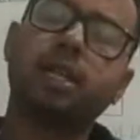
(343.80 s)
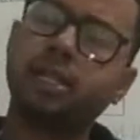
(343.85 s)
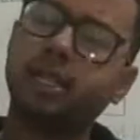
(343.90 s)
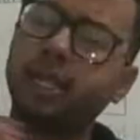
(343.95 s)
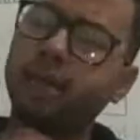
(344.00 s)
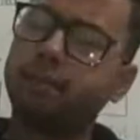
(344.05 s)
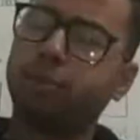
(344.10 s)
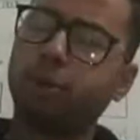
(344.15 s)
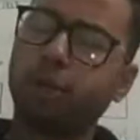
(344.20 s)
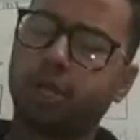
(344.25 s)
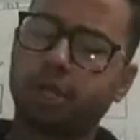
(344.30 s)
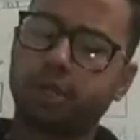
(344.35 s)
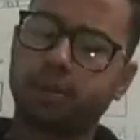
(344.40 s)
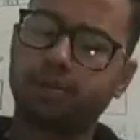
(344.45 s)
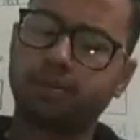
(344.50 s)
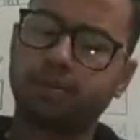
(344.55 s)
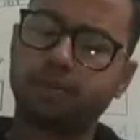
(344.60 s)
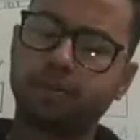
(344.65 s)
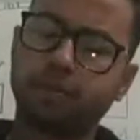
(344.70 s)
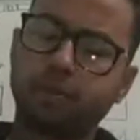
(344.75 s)
they put
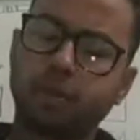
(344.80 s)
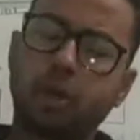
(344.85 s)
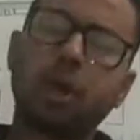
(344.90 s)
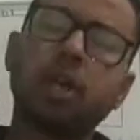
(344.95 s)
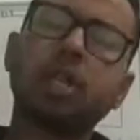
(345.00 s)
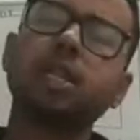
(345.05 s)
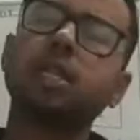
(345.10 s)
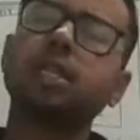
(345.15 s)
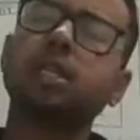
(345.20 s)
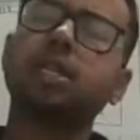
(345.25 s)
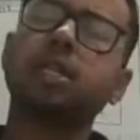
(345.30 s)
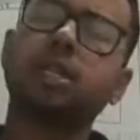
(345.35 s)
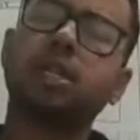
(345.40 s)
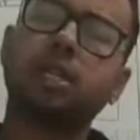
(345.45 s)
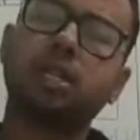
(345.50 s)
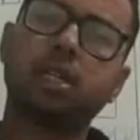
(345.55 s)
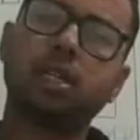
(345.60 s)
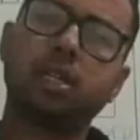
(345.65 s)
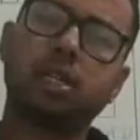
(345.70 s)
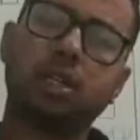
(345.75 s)
on the
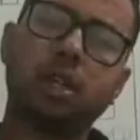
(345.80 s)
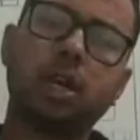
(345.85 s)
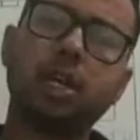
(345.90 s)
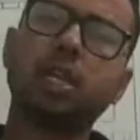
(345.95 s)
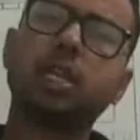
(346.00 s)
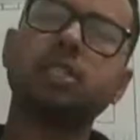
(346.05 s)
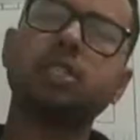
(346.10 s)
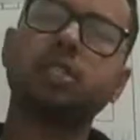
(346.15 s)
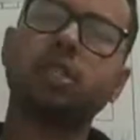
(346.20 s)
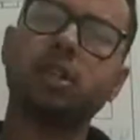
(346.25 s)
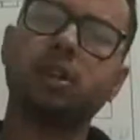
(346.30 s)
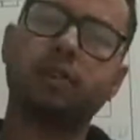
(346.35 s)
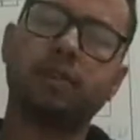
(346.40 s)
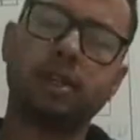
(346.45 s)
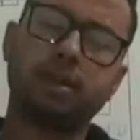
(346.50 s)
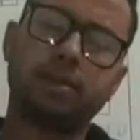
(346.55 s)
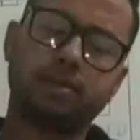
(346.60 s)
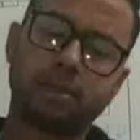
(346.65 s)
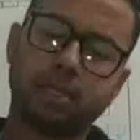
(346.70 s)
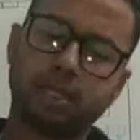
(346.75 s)
long culture of
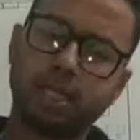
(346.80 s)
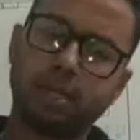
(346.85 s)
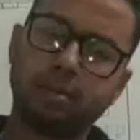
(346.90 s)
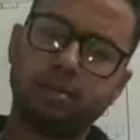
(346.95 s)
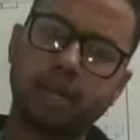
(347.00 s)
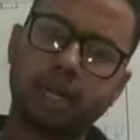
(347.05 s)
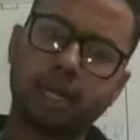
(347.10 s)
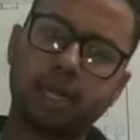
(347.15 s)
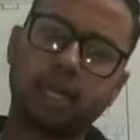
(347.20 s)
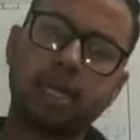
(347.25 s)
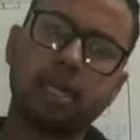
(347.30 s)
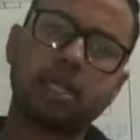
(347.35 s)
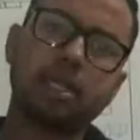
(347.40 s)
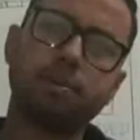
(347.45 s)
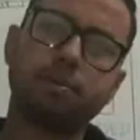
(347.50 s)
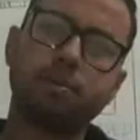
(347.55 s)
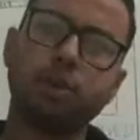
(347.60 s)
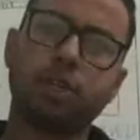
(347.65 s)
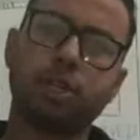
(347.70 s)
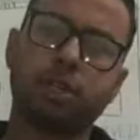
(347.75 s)
rough strain bacteria,
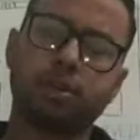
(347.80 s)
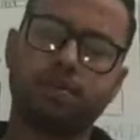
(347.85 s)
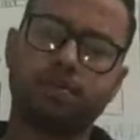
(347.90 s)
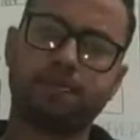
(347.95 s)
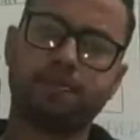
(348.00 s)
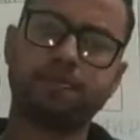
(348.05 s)
they put